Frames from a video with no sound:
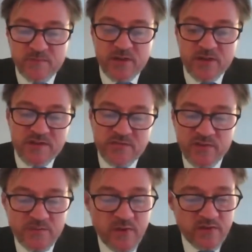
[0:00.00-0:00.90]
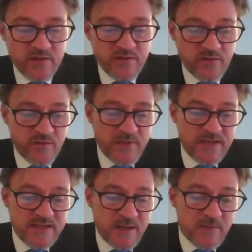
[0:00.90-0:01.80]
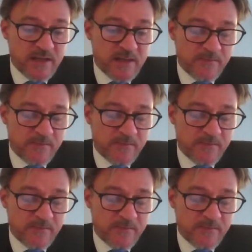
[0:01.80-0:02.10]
policy responses to the pandemic.